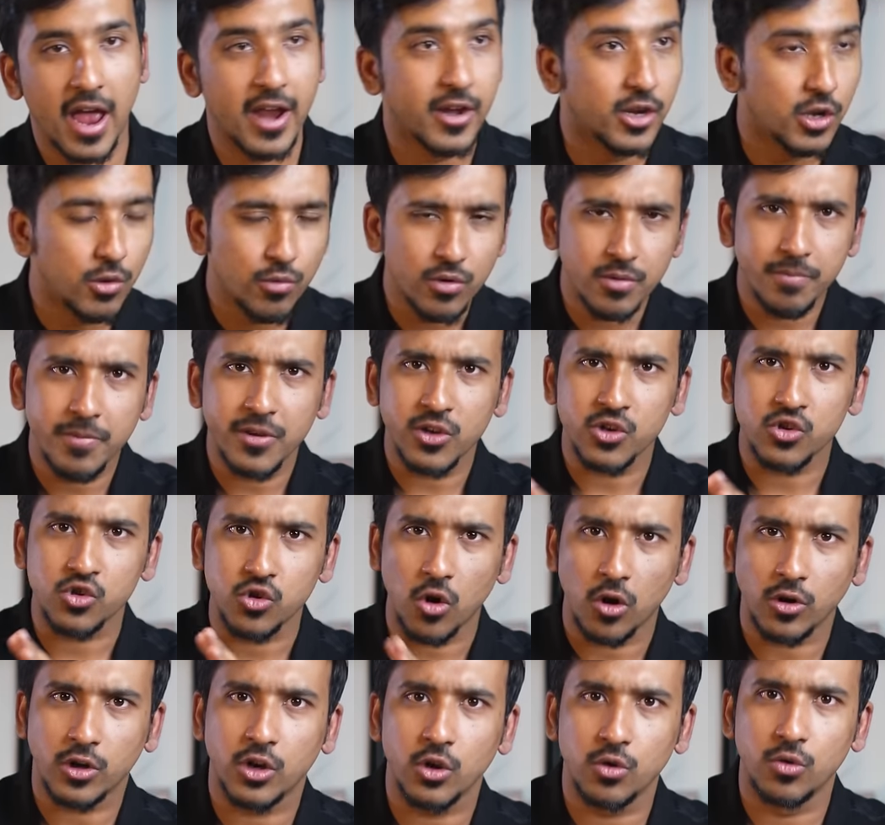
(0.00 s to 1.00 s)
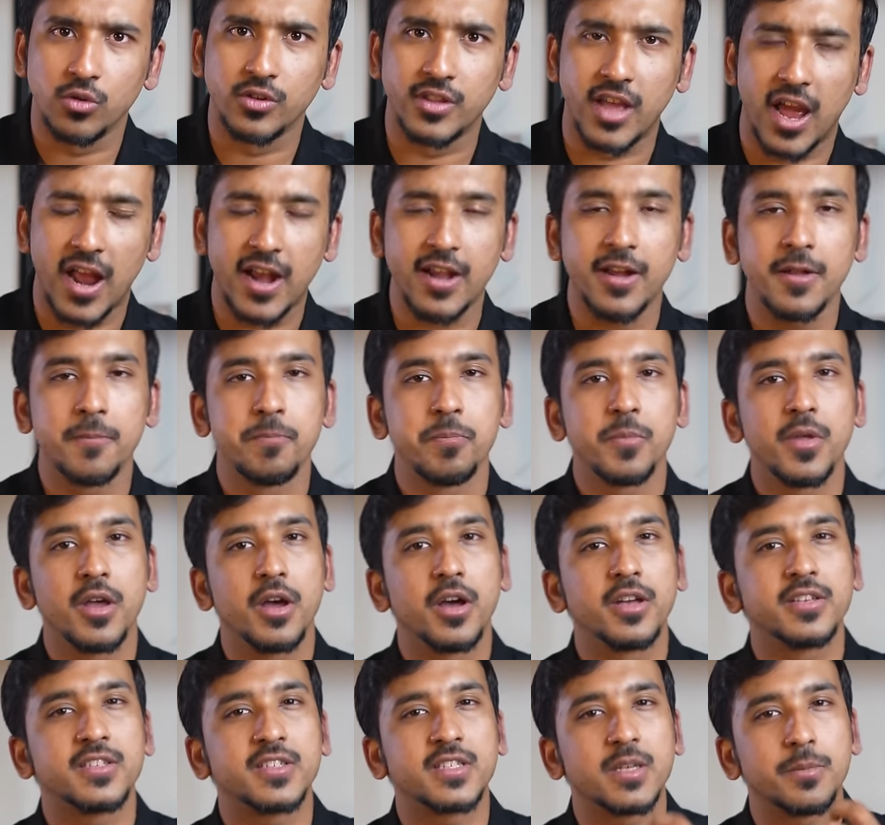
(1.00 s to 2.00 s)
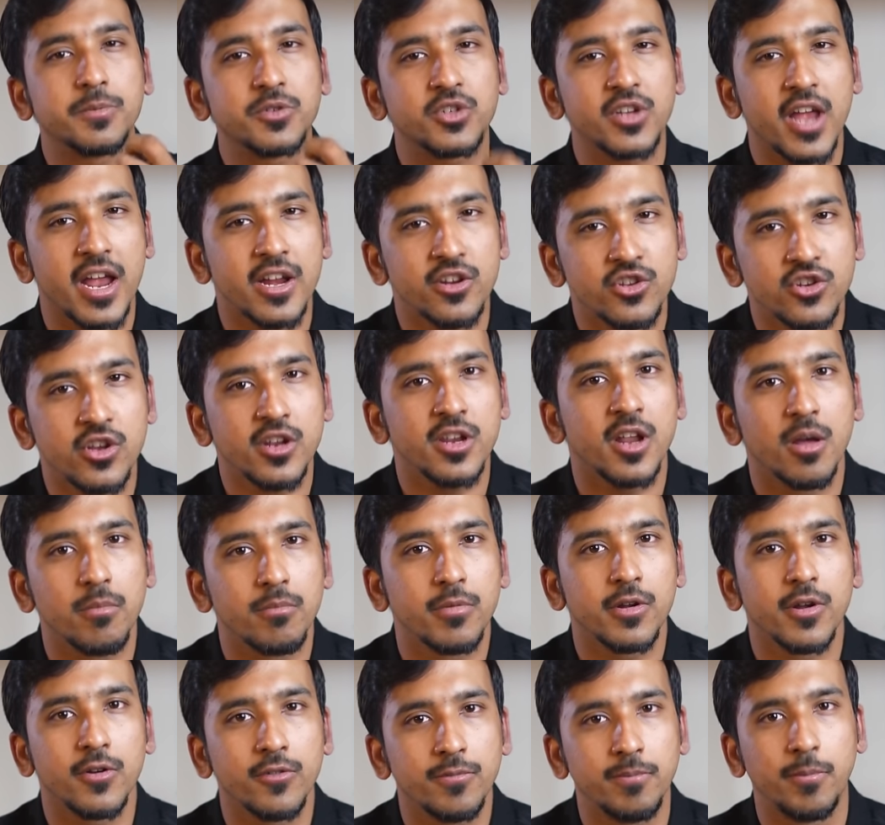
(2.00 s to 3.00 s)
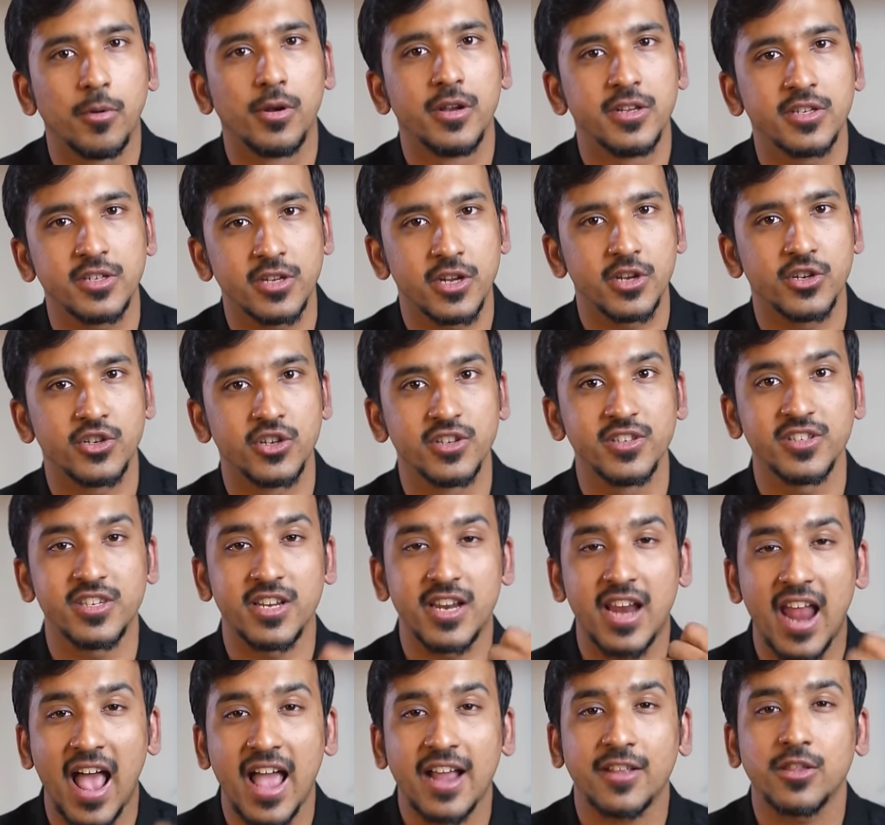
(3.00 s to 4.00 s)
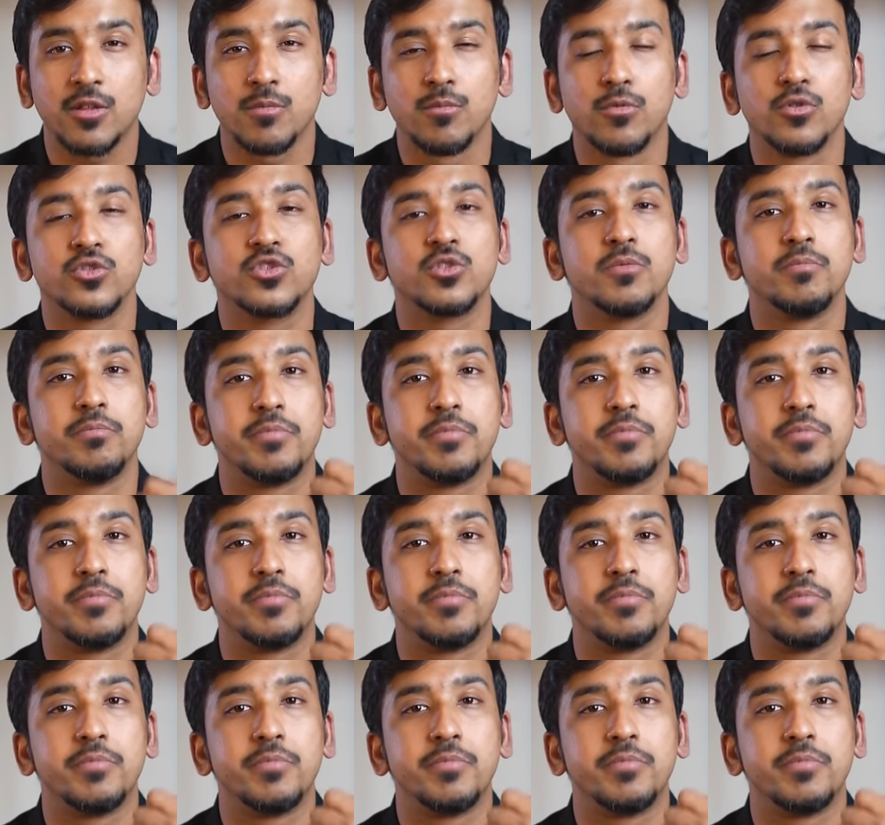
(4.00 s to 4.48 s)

And you would be shocked to know that a substantial number of police stations lack the most